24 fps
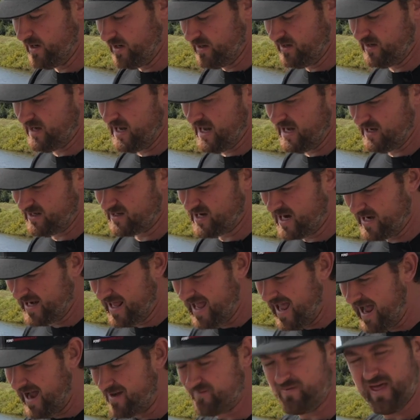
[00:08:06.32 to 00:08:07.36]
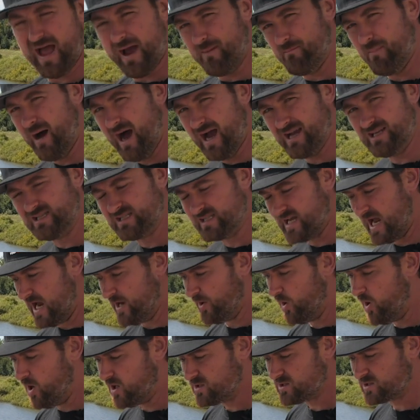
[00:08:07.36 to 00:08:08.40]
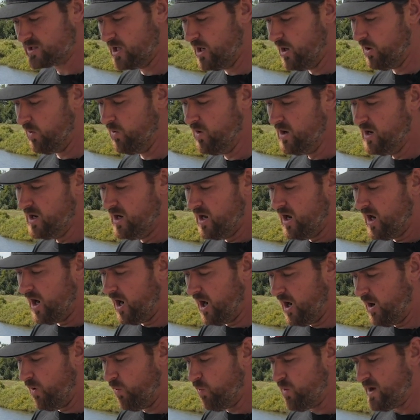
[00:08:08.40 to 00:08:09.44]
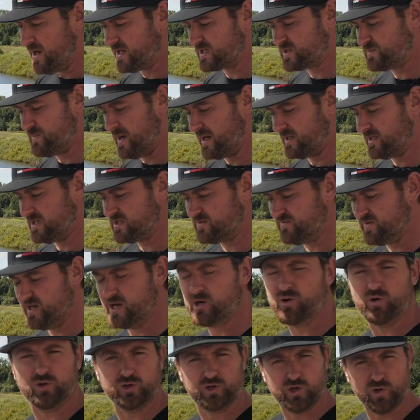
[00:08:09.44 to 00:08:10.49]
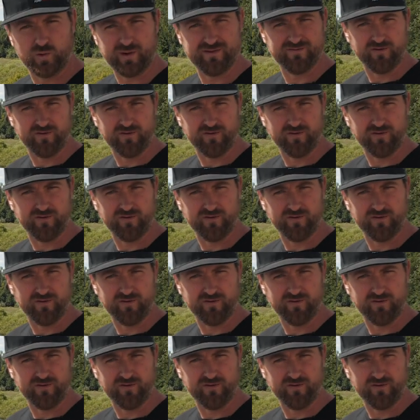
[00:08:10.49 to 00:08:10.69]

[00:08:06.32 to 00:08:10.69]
and, and kind of have that mindset. Also, uh, we expect this vehicle to